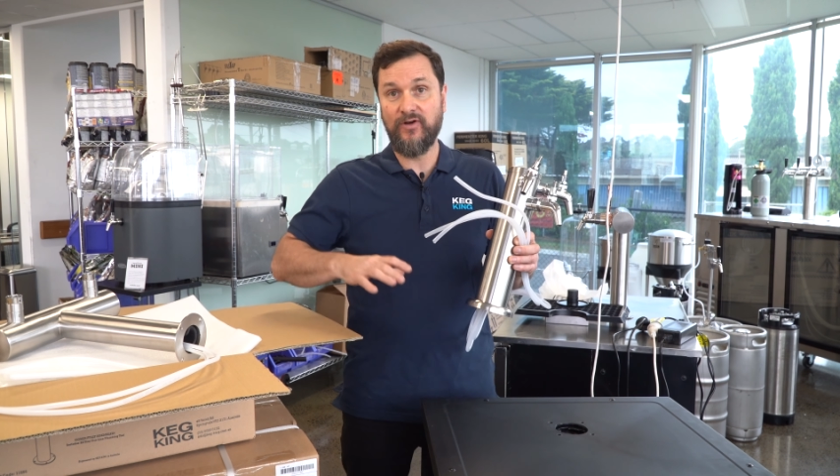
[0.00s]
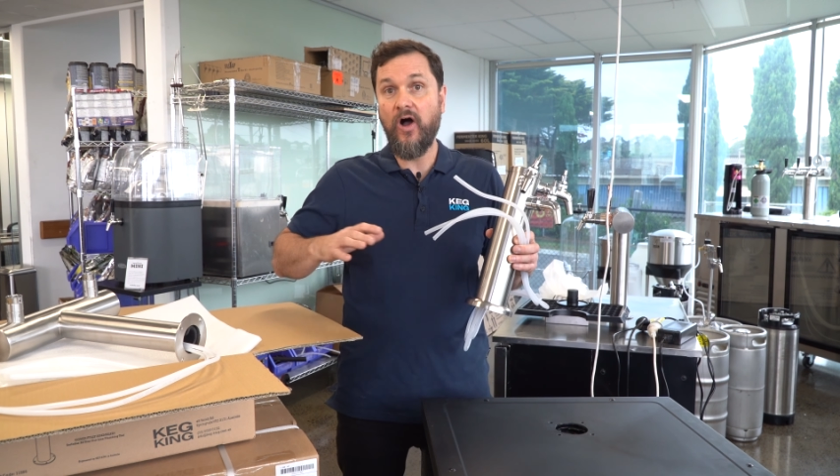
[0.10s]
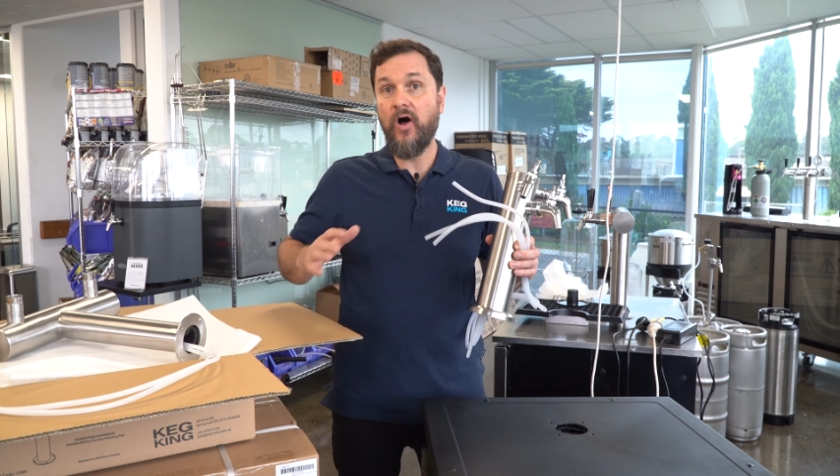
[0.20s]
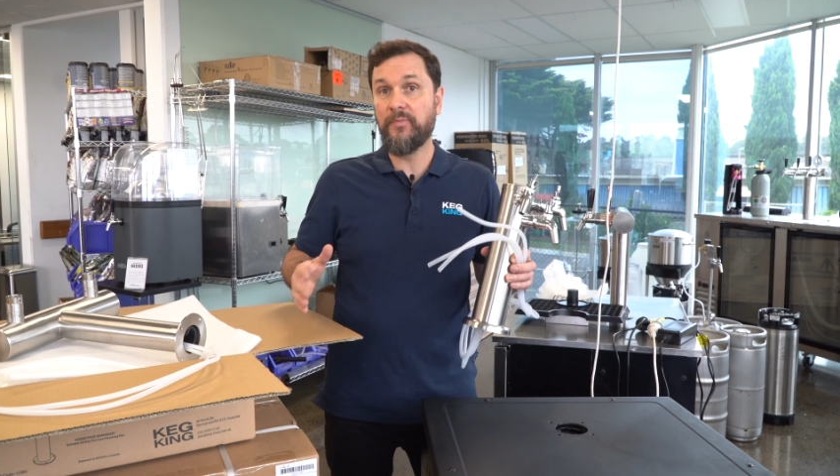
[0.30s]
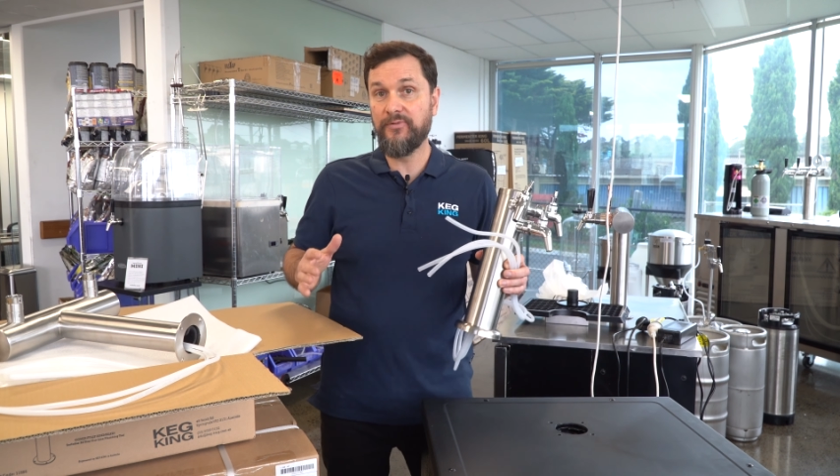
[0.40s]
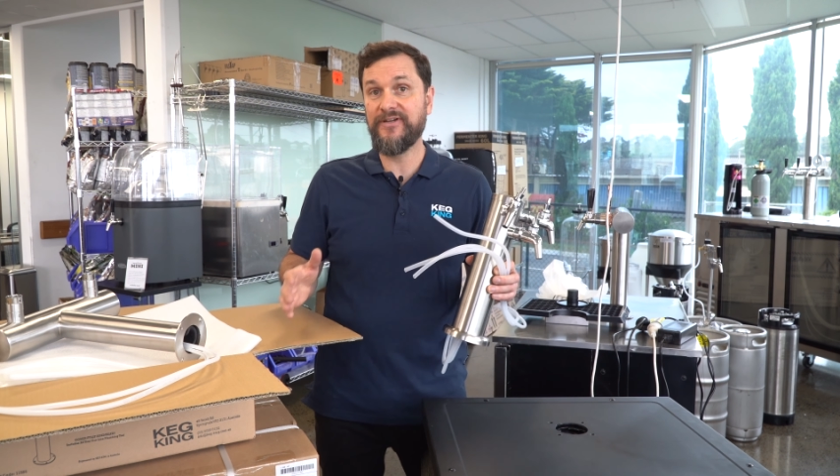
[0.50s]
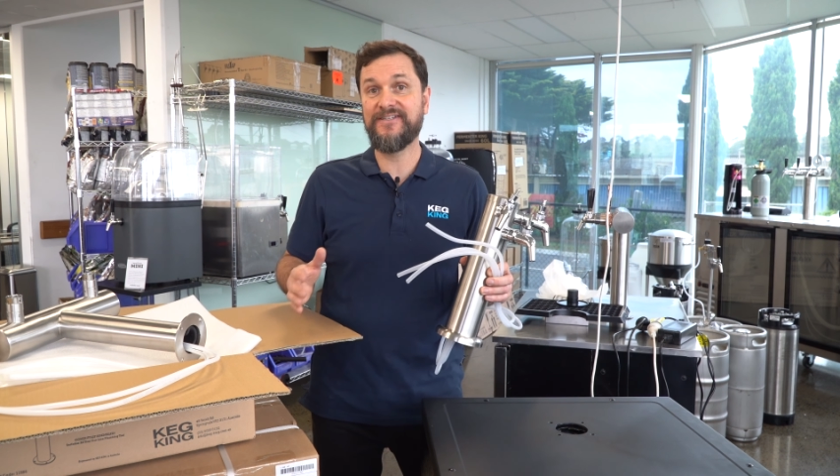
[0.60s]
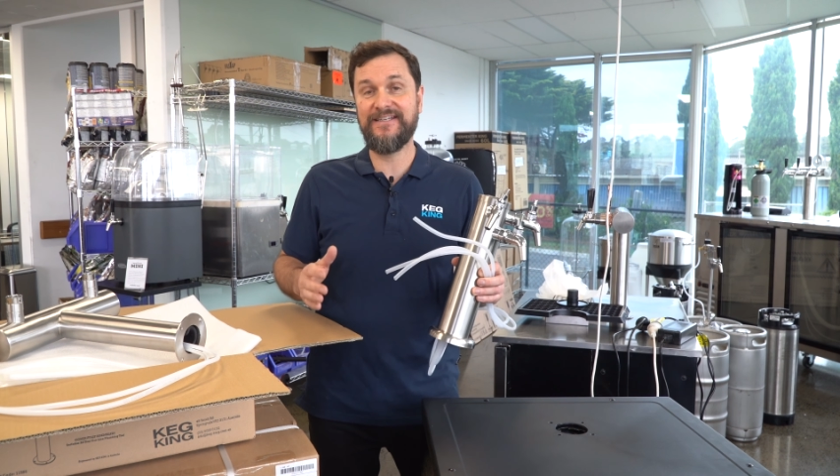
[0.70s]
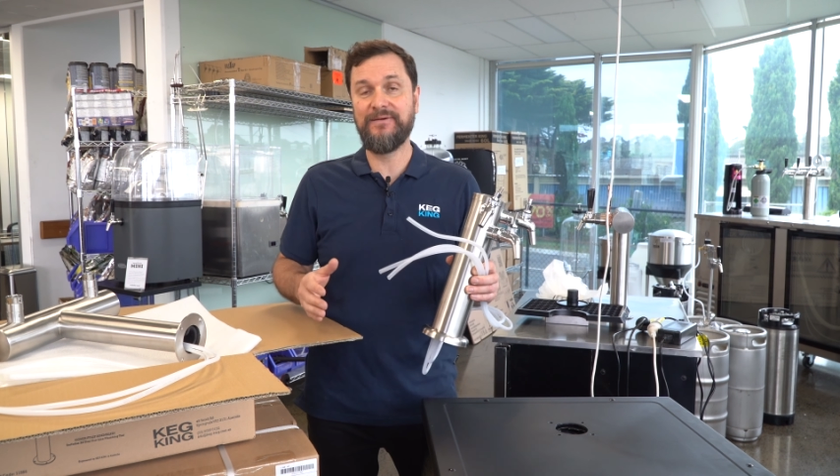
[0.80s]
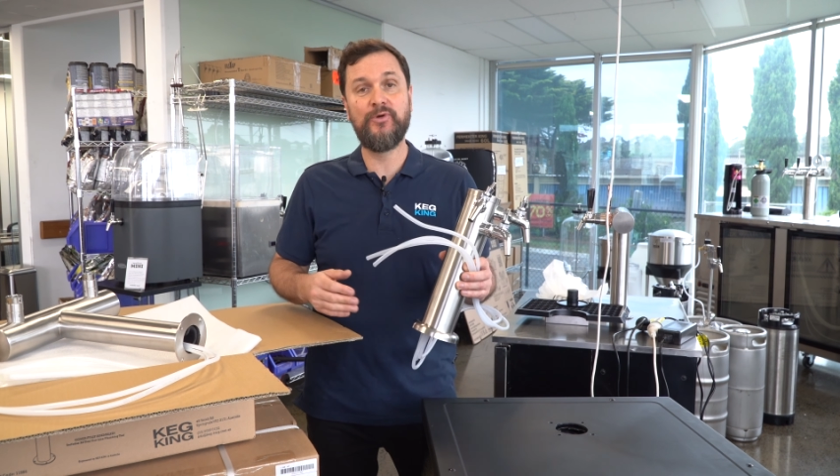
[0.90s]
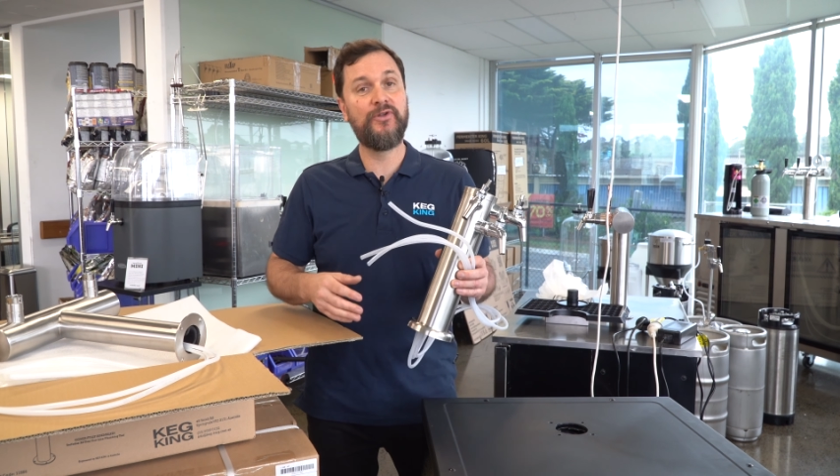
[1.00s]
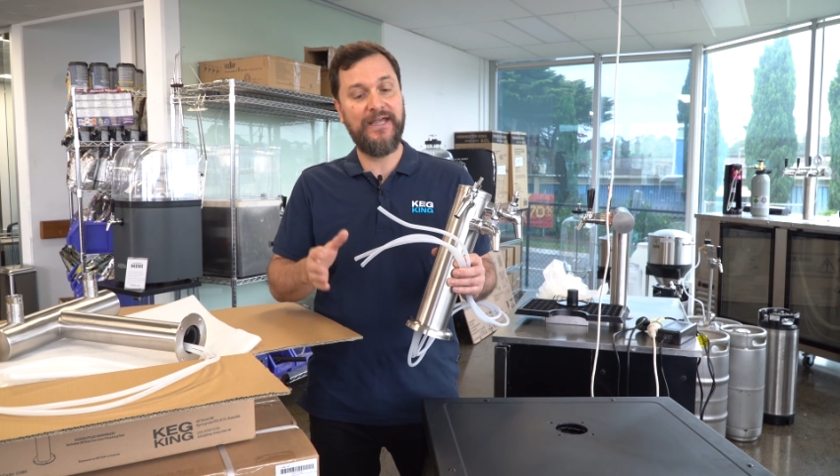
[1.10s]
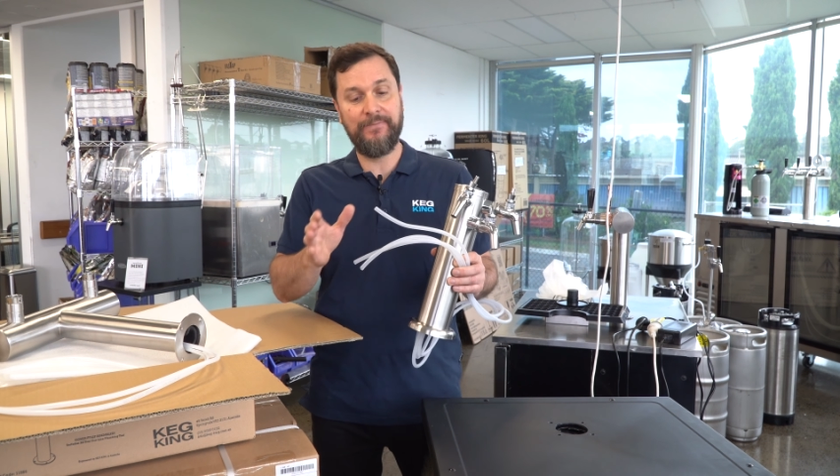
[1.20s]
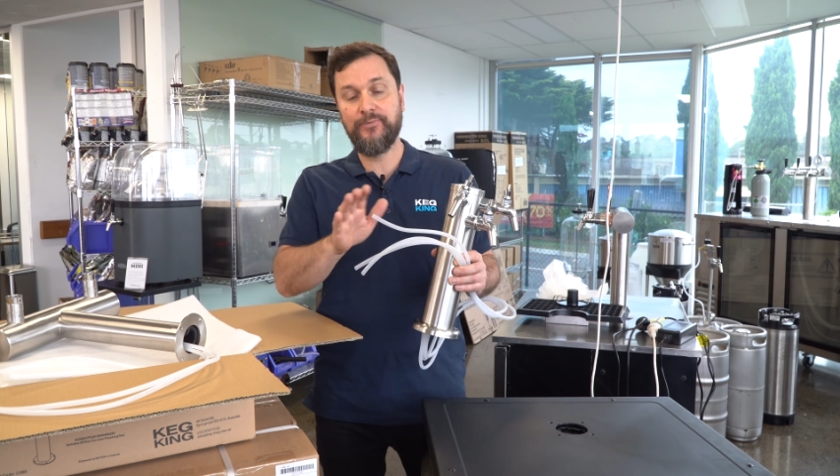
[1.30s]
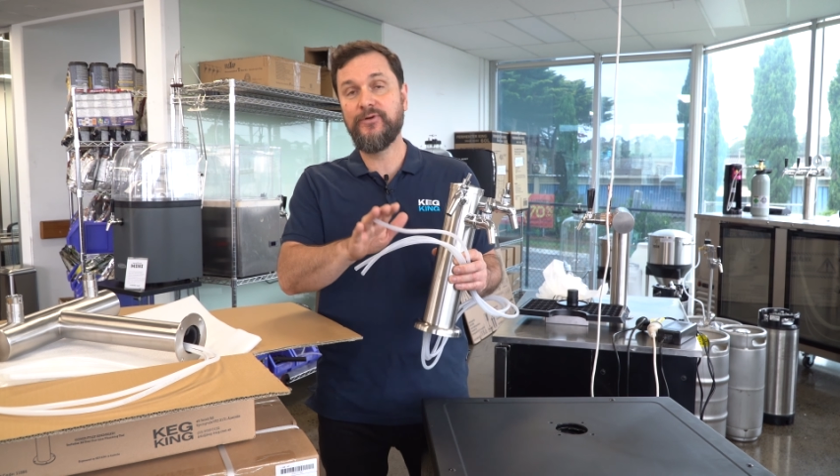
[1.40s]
are all pre-assembled and